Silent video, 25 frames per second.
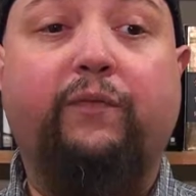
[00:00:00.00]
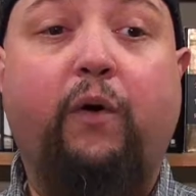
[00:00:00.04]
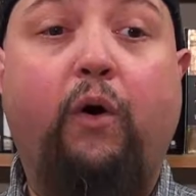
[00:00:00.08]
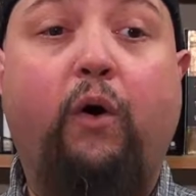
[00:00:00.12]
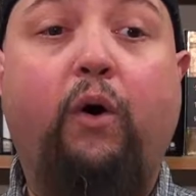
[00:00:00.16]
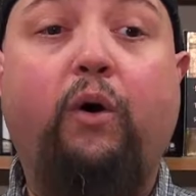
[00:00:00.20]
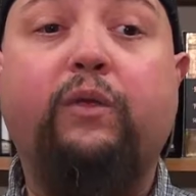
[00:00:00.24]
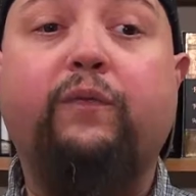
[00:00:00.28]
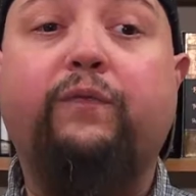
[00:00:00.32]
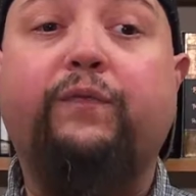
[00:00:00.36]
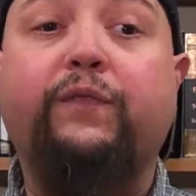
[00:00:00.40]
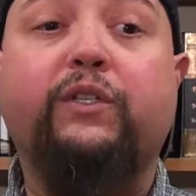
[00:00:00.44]

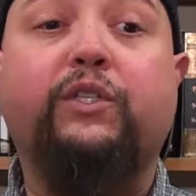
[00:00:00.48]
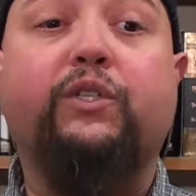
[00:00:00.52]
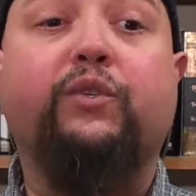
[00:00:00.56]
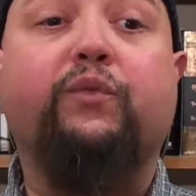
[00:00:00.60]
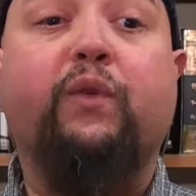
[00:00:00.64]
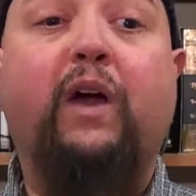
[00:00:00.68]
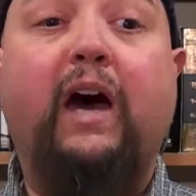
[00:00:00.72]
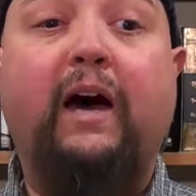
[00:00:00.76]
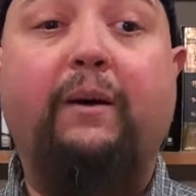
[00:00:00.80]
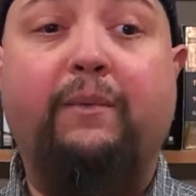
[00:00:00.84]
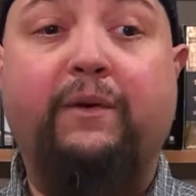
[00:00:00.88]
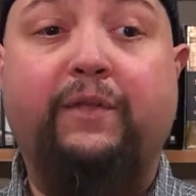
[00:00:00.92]
all of the
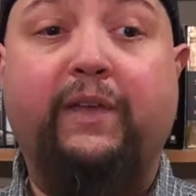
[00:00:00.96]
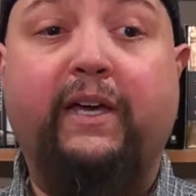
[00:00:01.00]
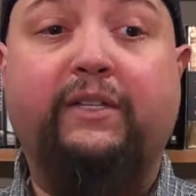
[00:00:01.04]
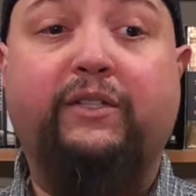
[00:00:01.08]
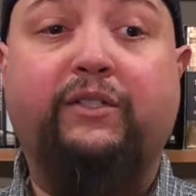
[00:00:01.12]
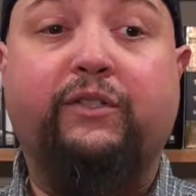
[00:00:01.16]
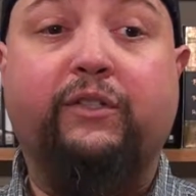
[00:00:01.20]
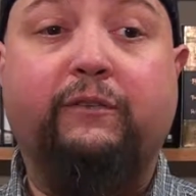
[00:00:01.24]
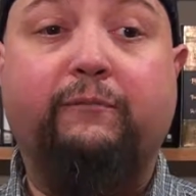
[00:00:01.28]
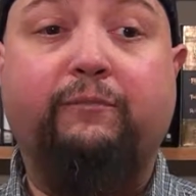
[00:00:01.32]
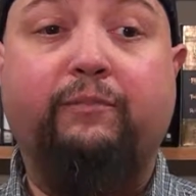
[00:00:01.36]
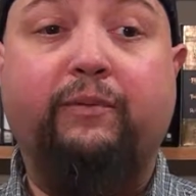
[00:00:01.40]
drama that
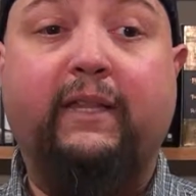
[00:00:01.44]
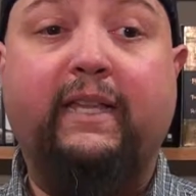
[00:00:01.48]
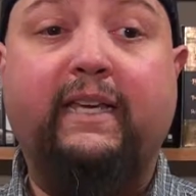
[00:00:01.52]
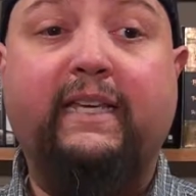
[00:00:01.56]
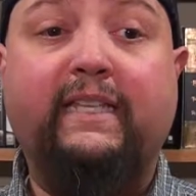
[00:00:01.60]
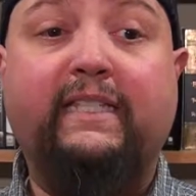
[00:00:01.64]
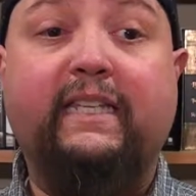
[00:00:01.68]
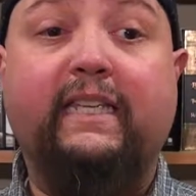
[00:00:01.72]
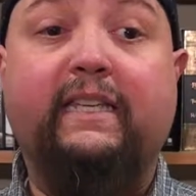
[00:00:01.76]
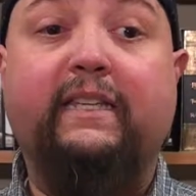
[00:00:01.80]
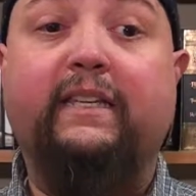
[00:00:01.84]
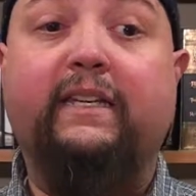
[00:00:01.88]
took
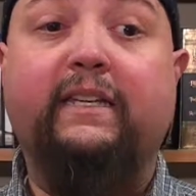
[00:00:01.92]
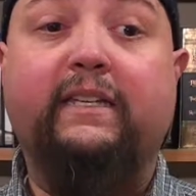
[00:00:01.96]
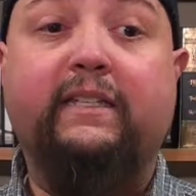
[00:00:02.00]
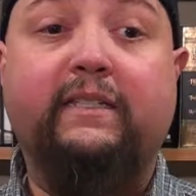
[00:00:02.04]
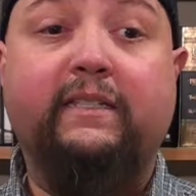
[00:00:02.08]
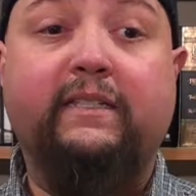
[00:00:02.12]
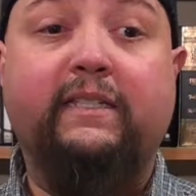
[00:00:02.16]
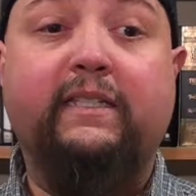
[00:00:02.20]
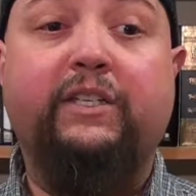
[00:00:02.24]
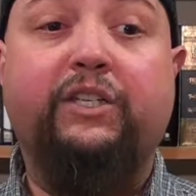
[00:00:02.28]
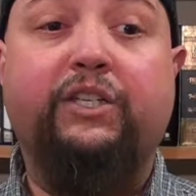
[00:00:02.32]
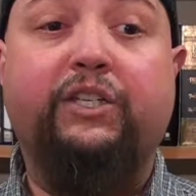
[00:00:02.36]
place in the
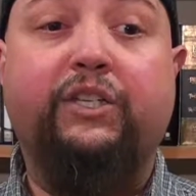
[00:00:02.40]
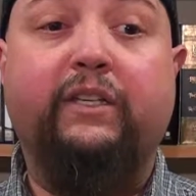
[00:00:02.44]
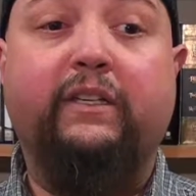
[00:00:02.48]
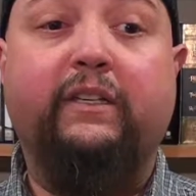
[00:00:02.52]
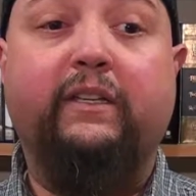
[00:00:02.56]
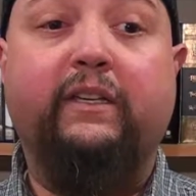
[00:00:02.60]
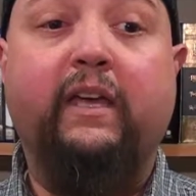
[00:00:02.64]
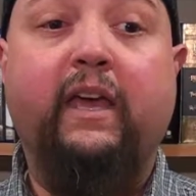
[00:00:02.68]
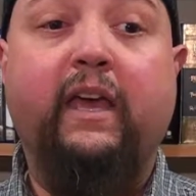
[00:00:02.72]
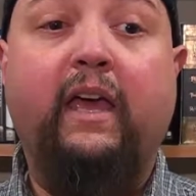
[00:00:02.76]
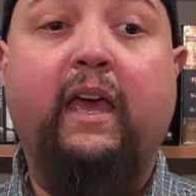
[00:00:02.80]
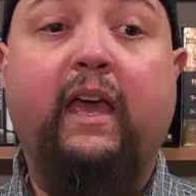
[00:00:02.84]

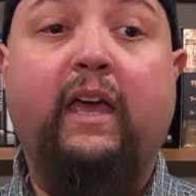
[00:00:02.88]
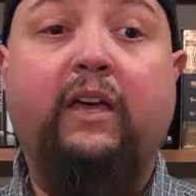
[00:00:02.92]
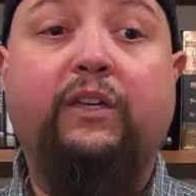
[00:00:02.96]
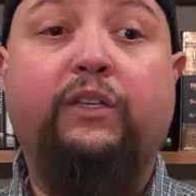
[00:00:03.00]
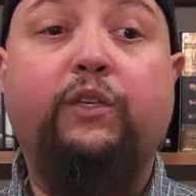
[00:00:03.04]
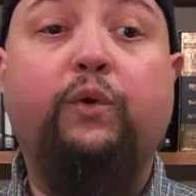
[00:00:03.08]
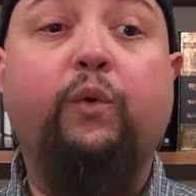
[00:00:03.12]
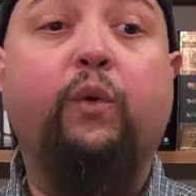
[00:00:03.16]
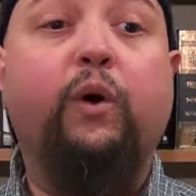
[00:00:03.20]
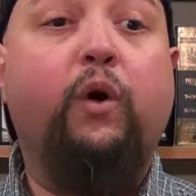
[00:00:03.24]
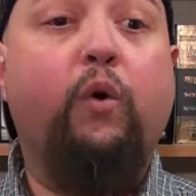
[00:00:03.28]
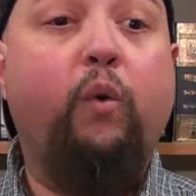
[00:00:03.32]
decision
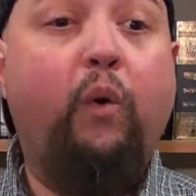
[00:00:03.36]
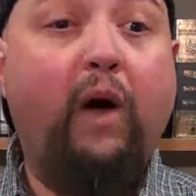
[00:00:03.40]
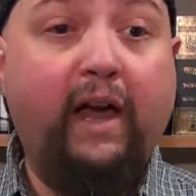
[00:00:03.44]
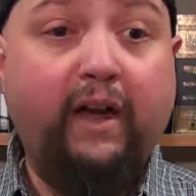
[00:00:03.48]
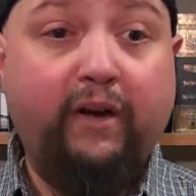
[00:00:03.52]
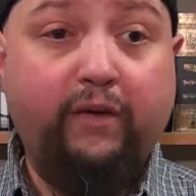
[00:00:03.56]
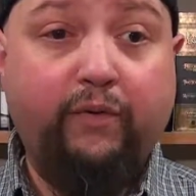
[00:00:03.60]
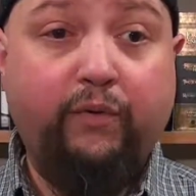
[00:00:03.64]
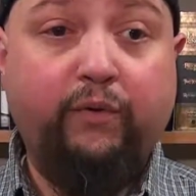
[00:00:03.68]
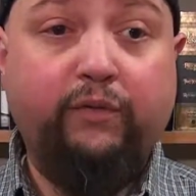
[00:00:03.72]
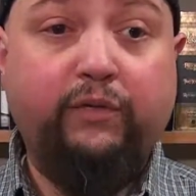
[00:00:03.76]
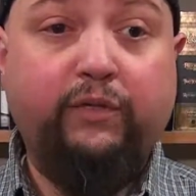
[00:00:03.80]
to
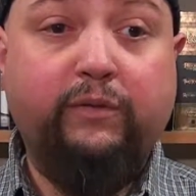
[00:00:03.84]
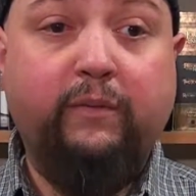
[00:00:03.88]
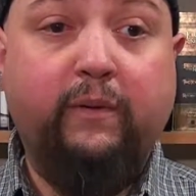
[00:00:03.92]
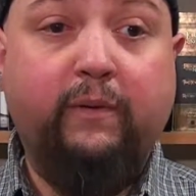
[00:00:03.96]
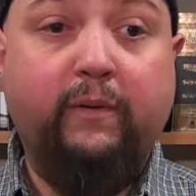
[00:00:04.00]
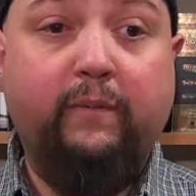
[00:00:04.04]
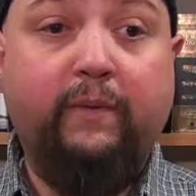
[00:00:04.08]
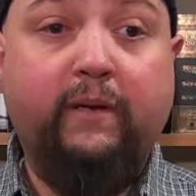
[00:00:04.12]
acquire those